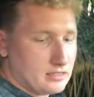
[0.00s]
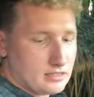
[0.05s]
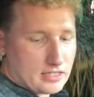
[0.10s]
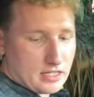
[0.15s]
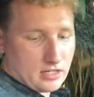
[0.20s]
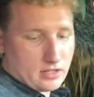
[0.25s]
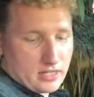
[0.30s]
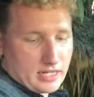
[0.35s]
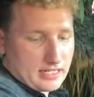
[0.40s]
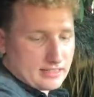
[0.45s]

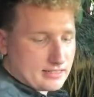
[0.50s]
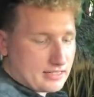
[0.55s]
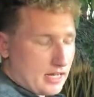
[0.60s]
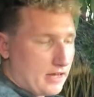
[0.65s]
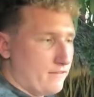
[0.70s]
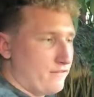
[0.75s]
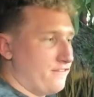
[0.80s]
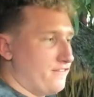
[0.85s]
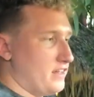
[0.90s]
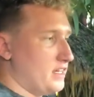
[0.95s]
So it's
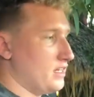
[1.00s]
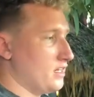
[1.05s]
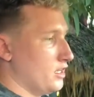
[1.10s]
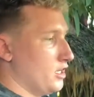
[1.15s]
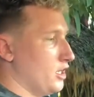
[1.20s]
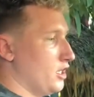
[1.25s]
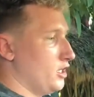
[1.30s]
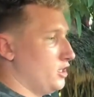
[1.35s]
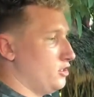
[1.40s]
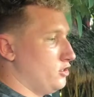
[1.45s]
comfy.
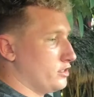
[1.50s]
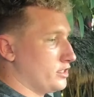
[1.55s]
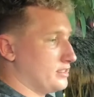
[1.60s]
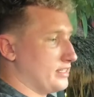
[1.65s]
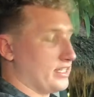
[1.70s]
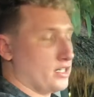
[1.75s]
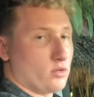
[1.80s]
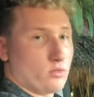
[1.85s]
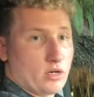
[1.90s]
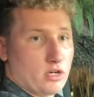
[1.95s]
You could
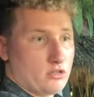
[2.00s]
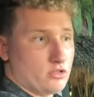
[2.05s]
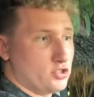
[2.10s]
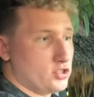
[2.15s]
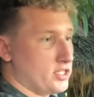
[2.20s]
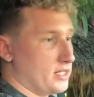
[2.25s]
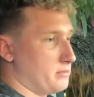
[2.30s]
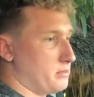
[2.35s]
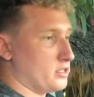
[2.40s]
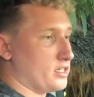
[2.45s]
take a road
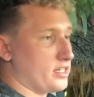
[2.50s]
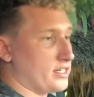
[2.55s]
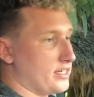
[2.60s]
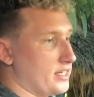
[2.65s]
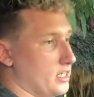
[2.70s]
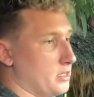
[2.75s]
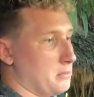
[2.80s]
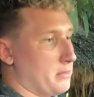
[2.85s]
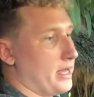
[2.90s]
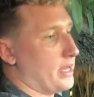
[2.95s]
trip. You could
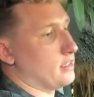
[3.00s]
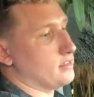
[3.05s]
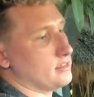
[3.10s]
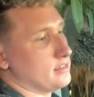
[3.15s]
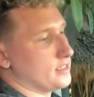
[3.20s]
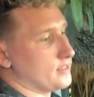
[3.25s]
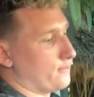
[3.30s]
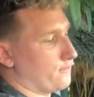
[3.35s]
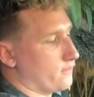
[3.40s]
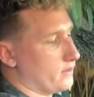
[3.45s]
kill miles in
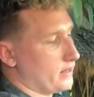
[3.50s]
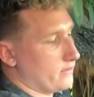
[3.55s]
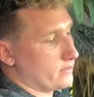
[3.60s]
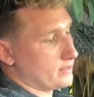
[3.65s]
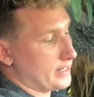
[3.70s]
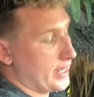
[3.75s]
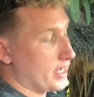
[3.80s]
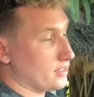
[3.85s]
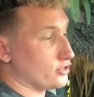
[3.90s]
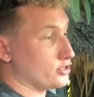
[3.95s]
this forever.
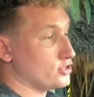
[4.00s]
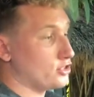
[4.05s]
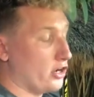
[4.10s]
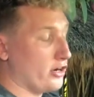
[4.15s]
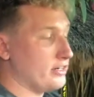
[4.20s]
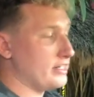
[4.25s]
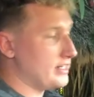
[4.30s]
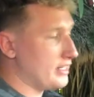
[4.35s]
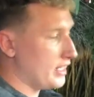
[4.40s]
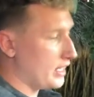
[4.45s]
Now,
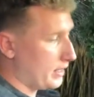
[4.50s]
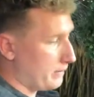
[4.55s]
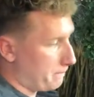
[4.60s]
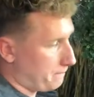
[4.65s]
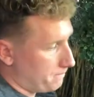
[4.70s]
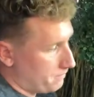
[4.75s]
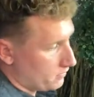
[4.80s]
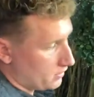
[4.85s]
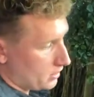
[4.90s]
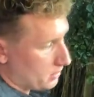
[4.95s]
starting it up,
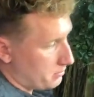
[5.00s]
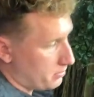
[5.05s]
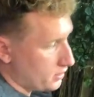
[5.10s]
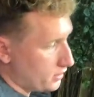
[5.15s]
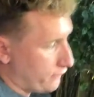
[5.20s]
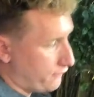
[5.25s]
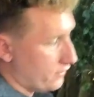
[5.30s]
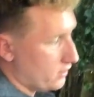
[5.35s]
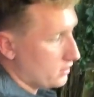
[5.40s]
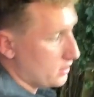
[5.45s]
put
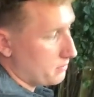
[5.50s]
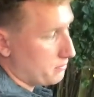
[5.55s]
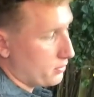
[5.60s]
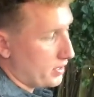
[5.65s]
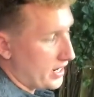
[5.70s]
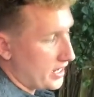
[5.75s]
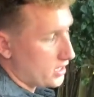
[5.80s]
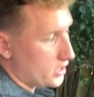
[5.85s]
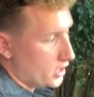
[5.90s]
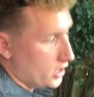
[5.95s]
your foot on the
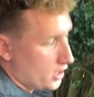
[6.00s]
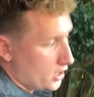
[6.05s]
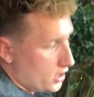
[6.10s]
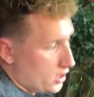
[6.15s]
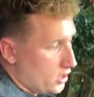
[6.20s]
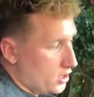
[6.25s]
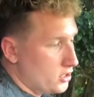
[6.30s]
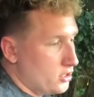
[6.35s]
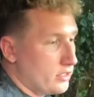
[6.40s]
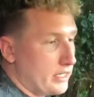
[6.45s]
brake.
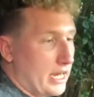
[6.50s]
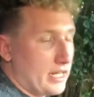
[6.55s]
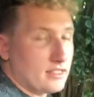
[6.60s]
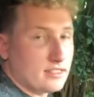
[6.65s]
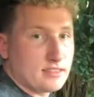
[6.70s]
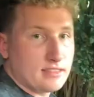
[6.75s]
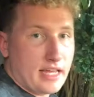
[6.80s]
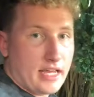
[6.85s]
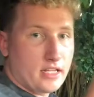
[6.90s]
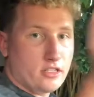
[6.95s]
You got a
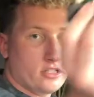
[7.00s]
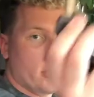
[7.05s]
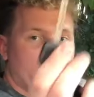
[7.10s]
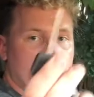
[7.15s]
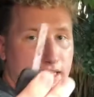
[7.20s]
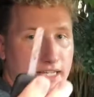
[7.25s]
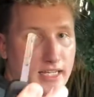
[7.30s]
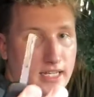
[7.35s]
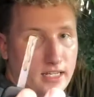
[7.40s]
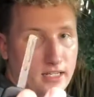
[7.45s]
standard
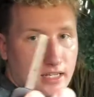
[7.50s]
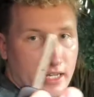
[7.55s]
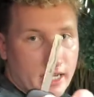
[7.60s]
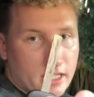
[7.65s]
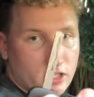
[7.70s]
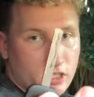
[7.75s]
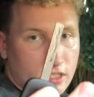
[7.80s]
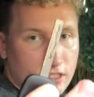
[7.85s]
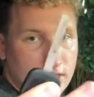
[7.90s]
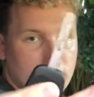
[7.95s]
key,
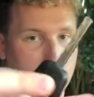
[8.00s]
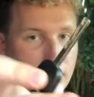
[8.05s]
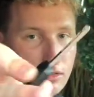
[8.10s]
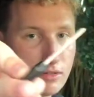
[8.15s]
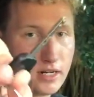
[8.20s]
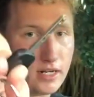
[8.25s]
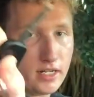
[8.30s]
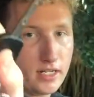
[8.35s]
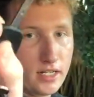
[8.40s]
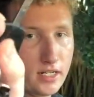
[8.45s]
as you can see
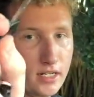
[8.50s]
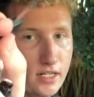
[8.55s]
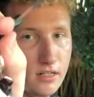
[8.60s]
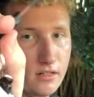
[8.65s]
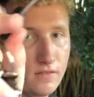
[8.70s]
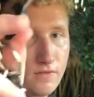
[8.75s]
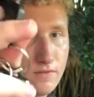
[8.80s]
right here.